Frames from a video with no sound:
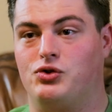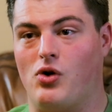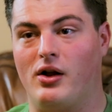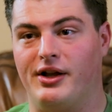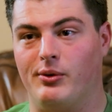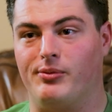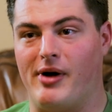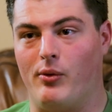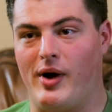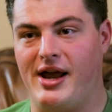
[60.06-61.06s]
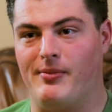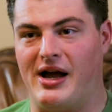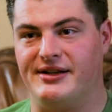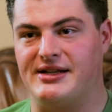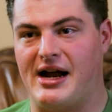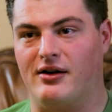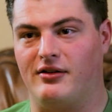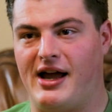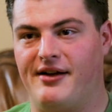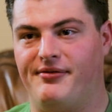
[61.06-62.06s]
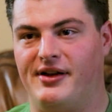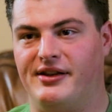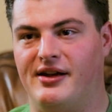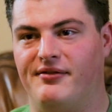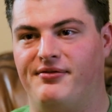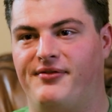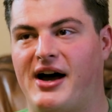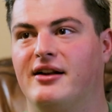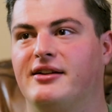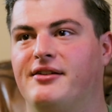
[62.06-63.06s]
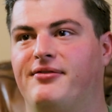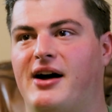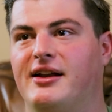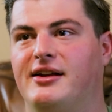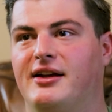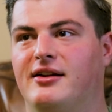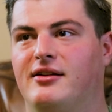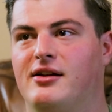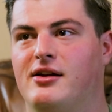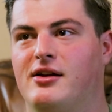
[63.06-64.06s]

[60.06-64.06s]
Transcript: struggling with my weight my entire life and then finally finding